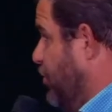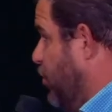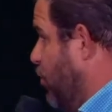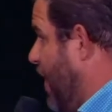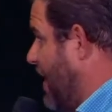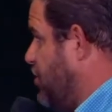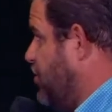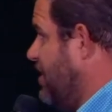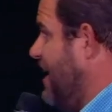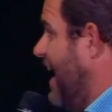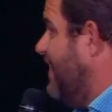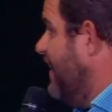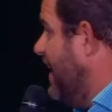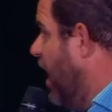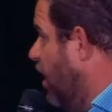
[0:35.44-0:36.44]
direction
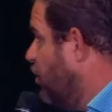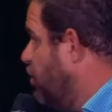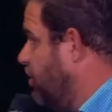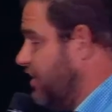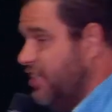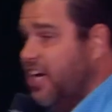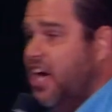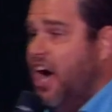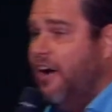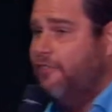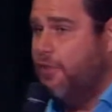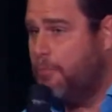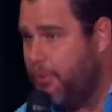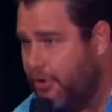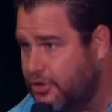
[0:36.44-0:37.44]
and the unction
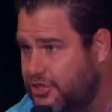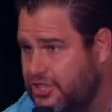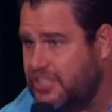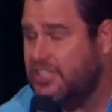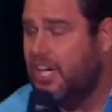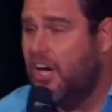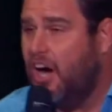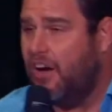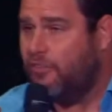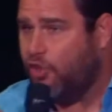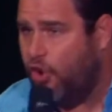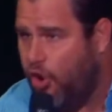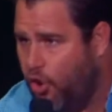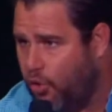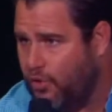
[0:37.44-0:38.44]
of the person of
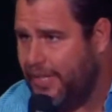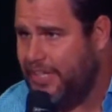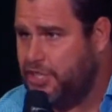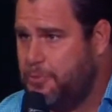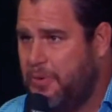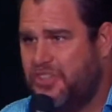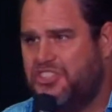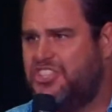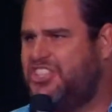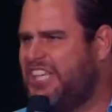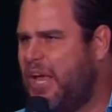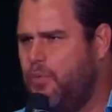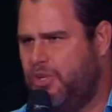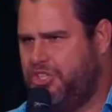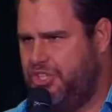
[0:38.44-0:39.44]
the Holy Spirit.
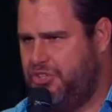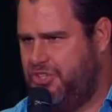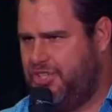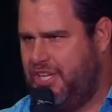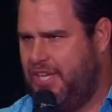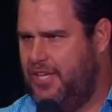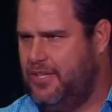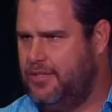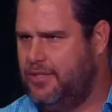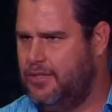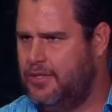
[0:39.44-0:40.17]
Say what you see.